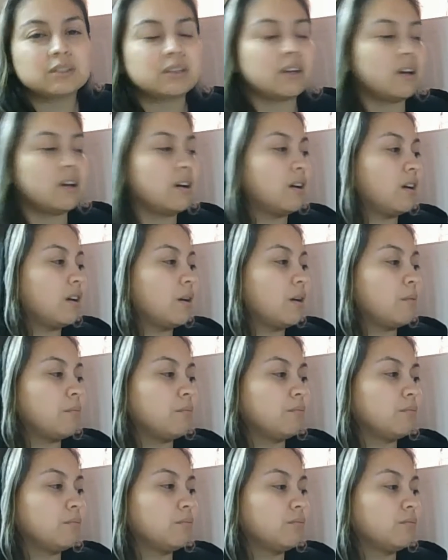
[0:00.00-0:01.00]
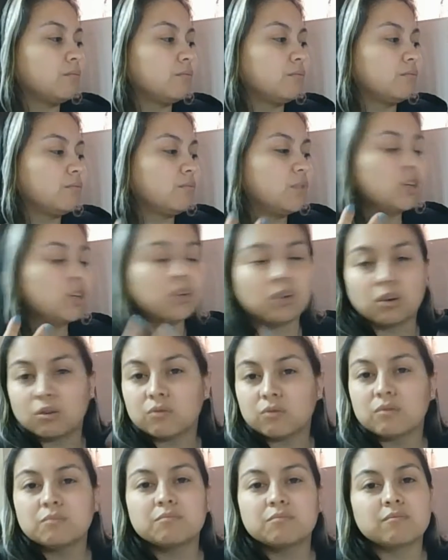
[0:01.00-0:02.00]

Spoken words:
you know,